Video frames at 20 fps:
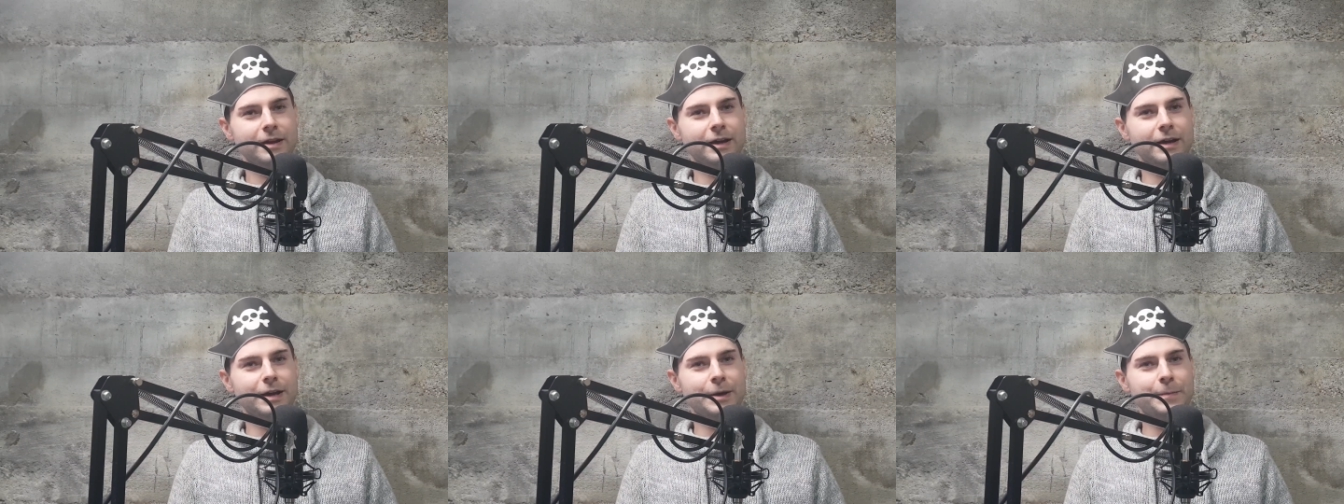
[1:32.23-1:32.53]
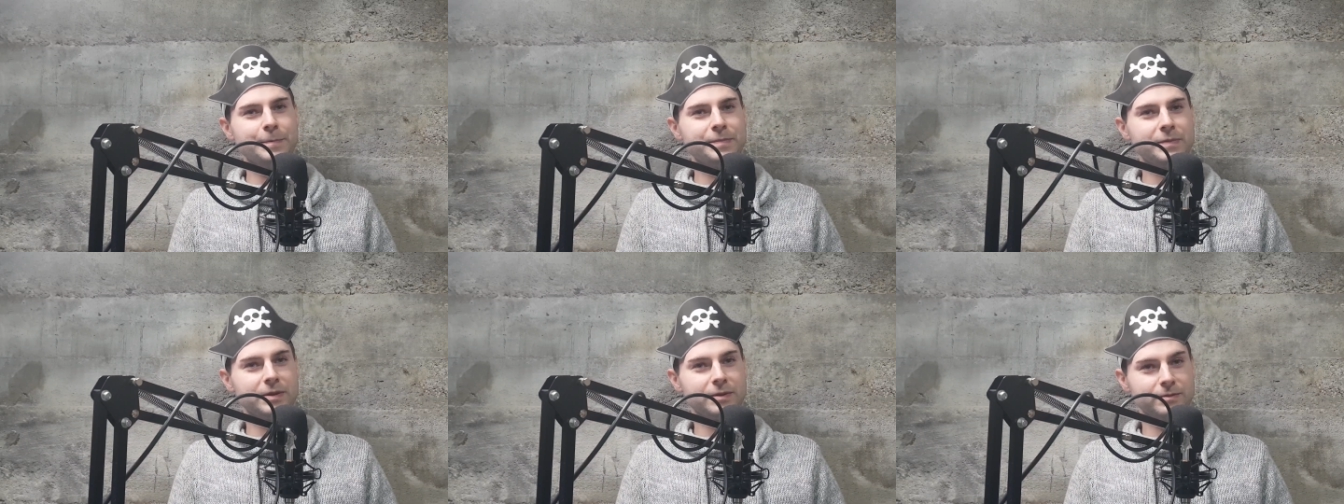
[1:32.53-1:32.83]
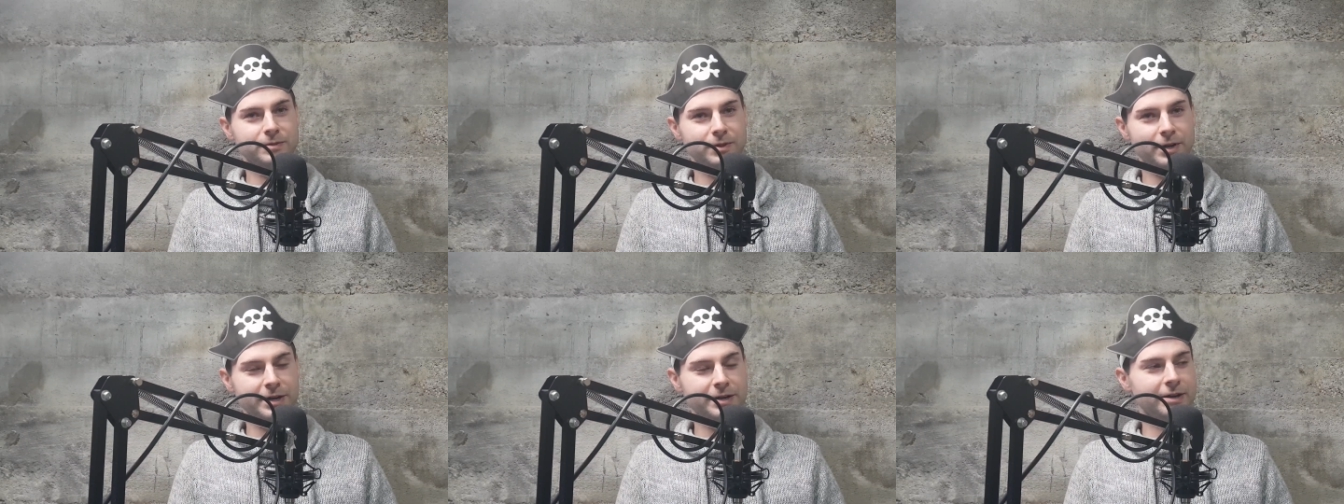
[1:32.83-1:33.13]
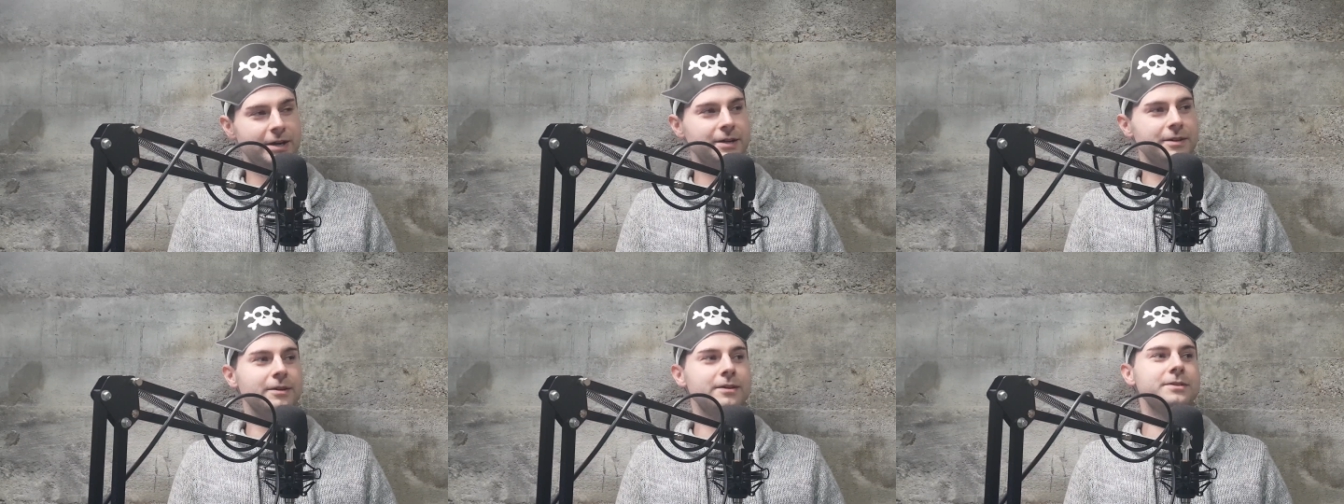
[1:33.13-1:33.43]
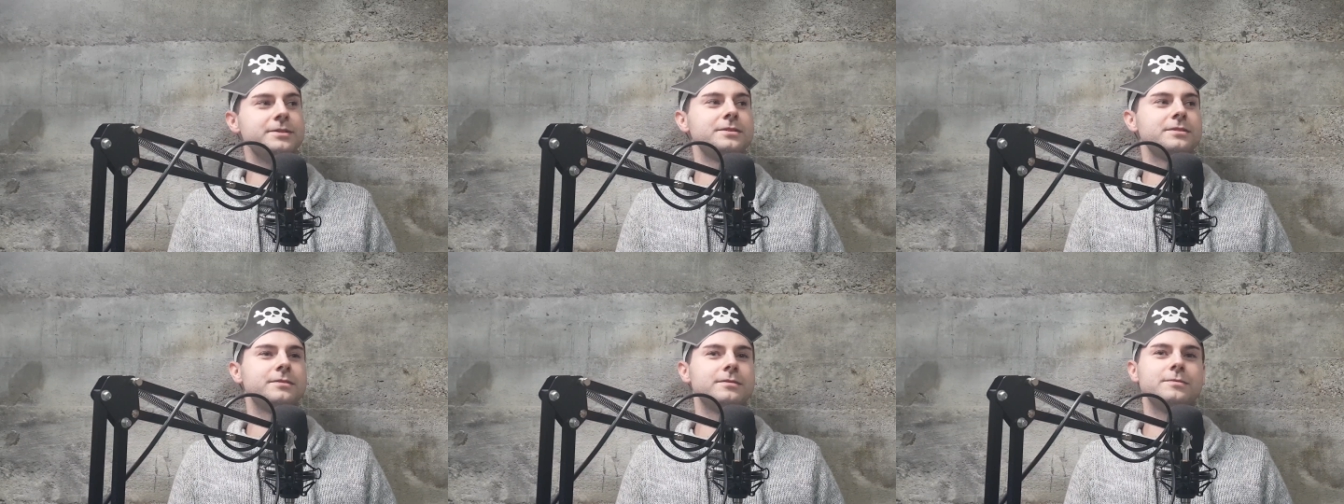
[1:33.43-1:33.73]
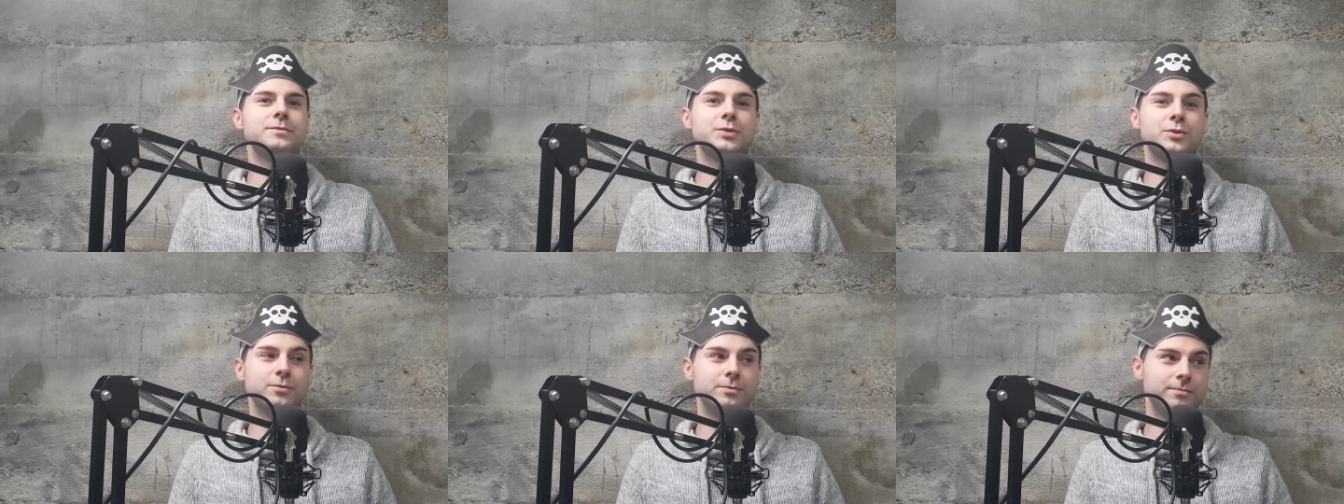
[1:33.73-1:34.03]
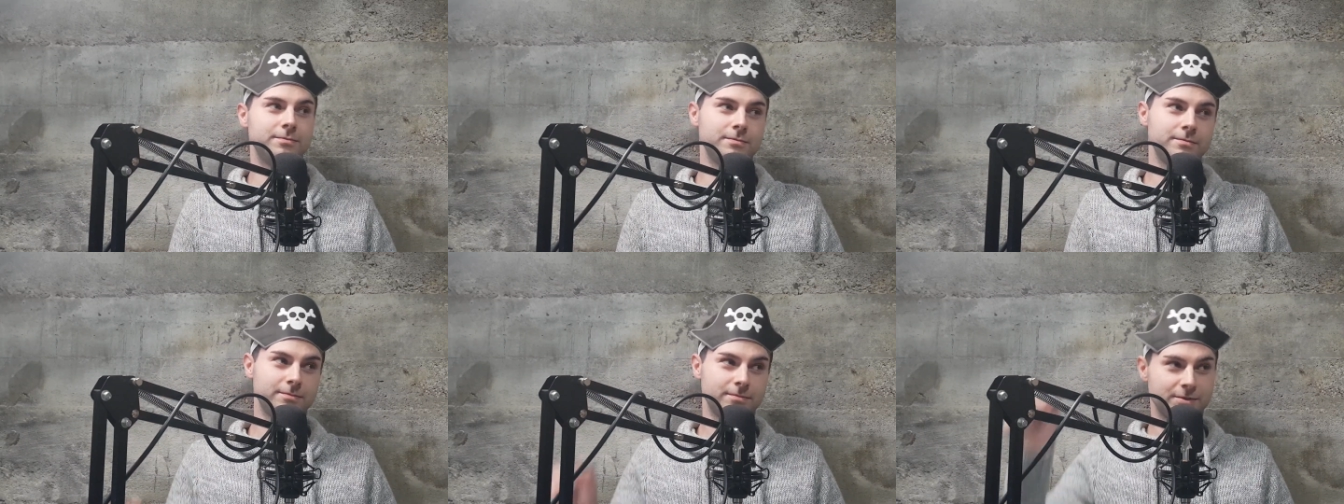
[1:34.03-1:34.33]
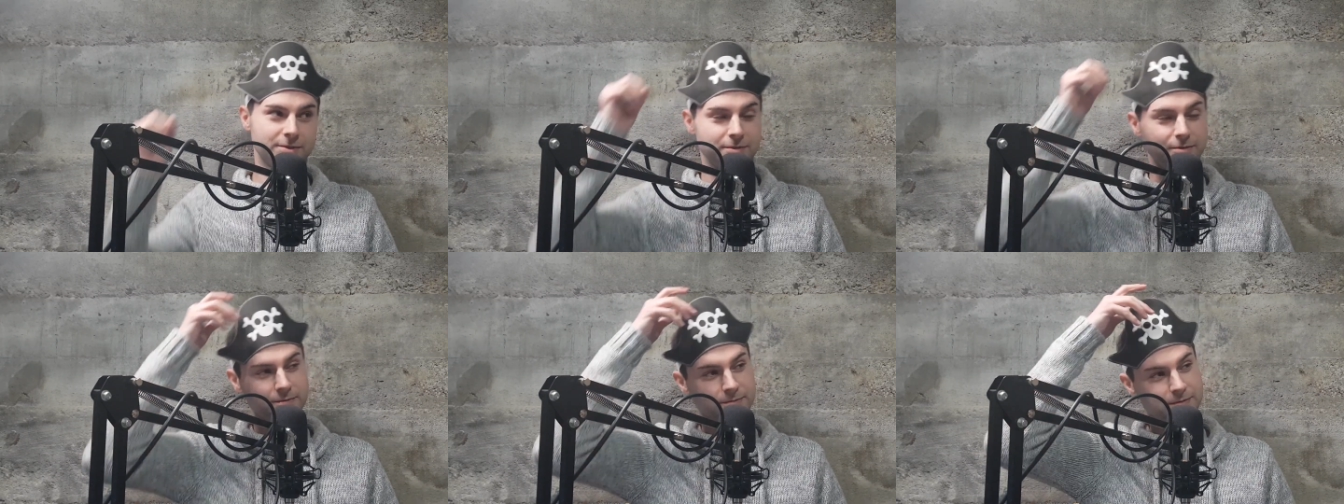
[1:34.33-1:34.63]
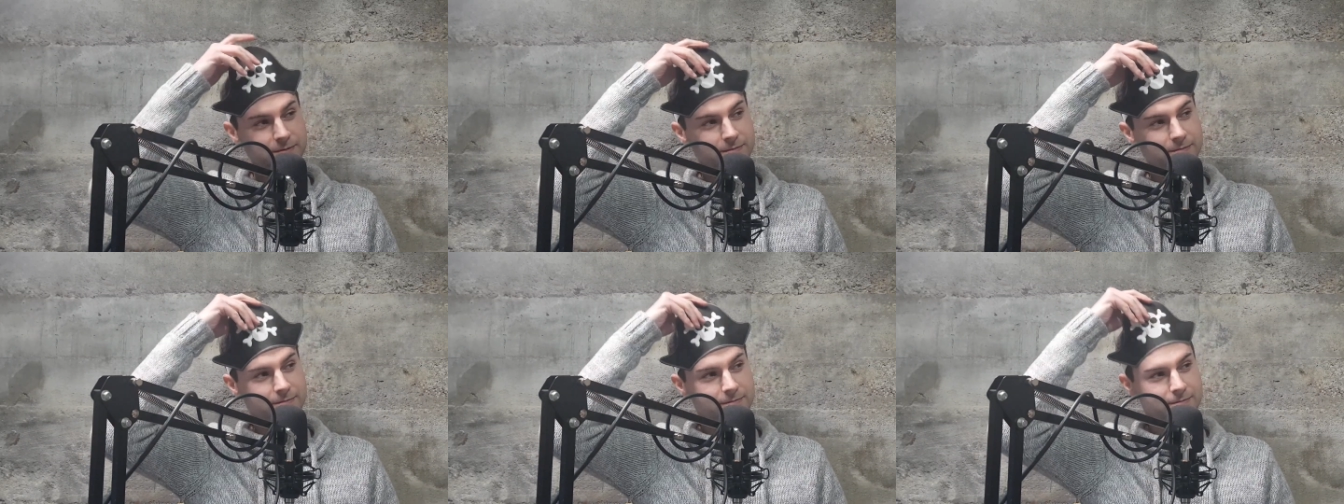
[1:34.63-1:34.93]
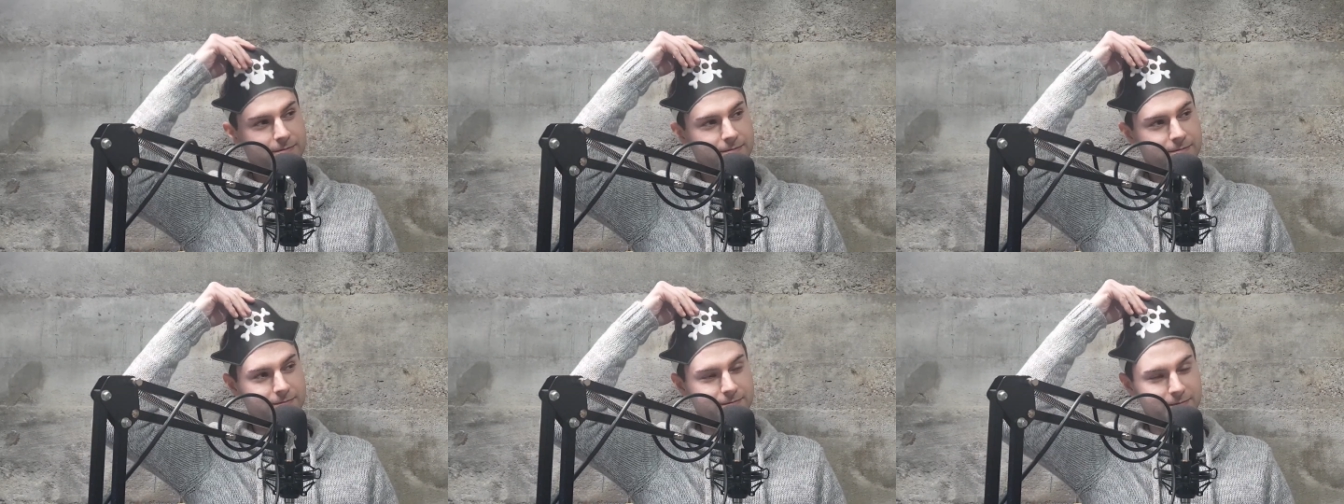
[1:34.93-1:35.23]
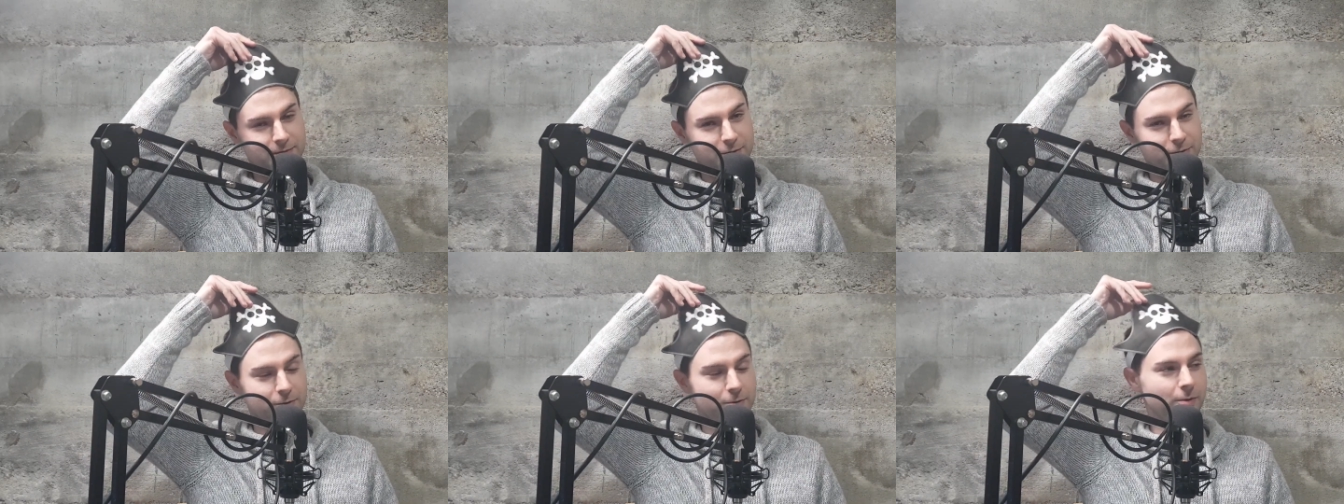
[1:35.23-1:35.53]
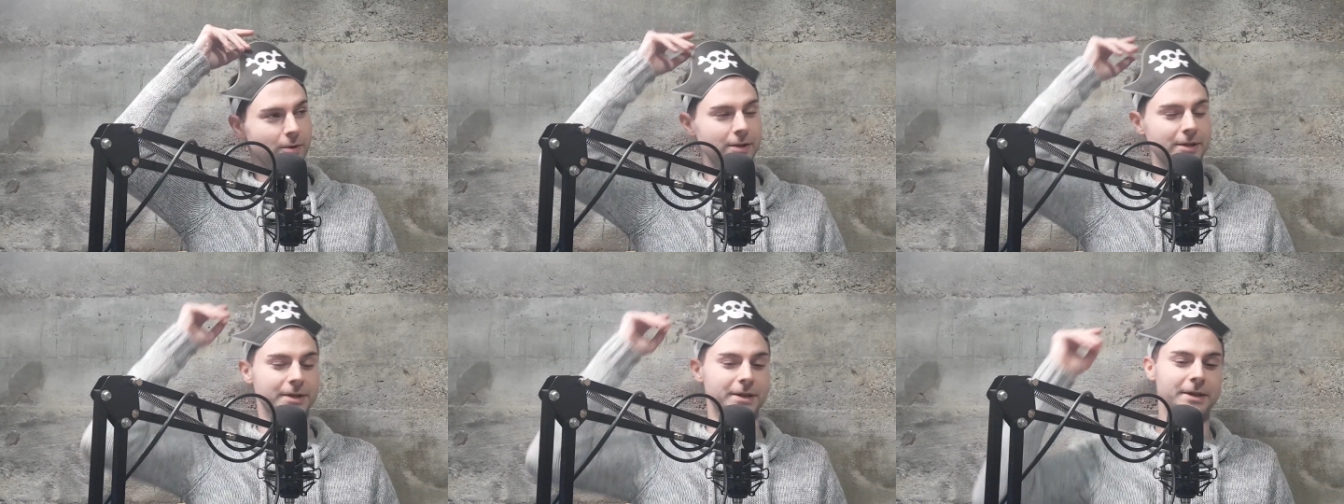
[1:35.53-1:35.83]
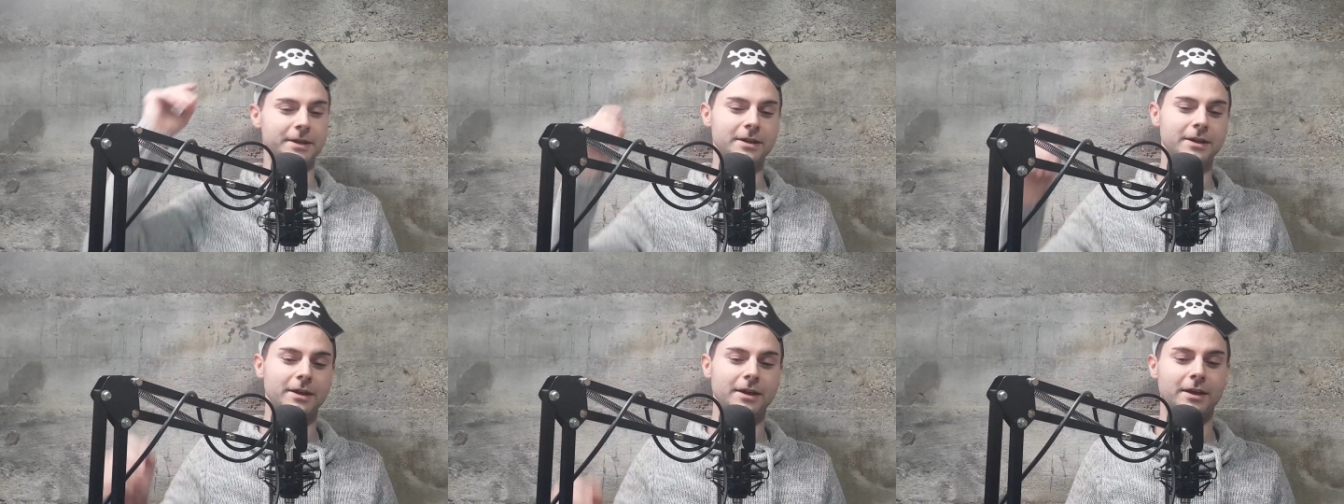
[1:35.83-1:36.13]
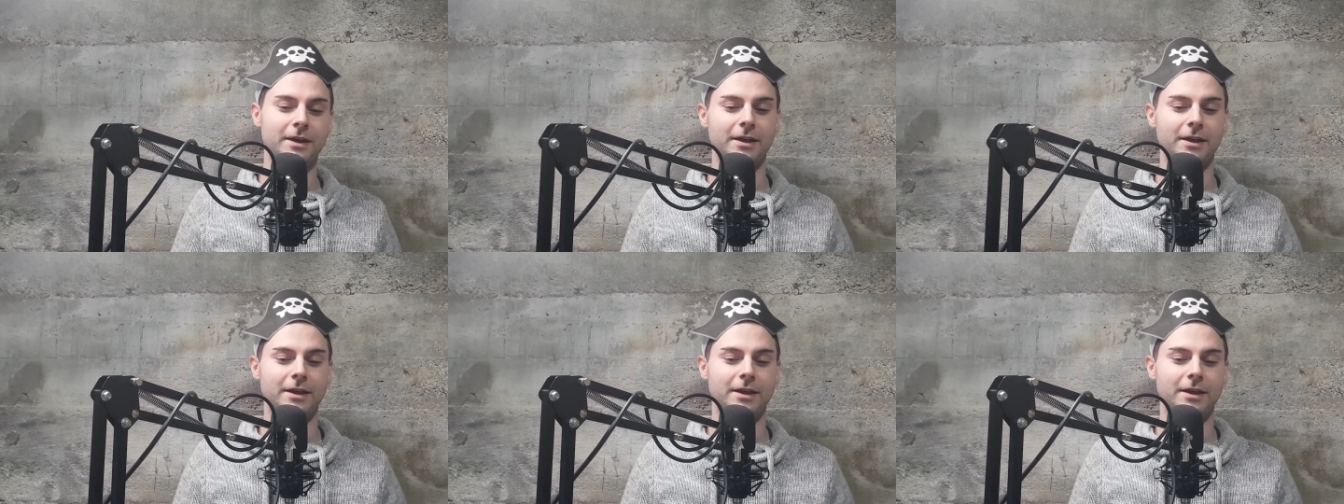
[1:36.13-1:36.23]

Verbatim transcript: Um, $99. It's good, it's good, good quality.